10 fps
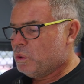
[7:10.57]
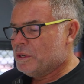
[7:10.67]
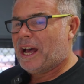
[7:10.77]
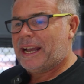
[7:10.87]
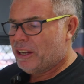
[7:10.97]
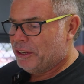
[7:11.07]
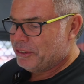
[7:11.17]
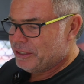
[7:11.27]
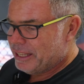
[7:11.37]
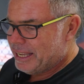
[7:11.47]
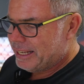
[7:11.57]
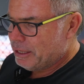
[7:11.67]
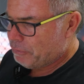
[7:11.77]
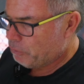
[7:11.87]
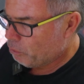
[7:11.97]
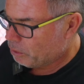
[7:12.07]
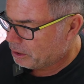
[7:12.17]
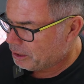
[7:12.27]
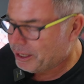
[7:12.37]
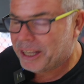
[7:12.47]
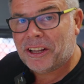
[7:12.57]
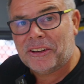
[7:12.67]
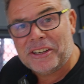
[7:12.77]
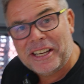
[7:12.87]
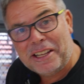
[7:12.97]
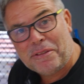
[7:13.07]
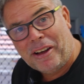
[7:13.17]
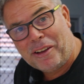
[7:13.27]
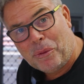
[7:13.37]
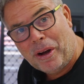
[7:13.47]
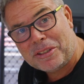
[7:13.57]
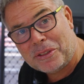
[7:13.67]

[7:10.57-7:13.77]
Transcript: 985 watts.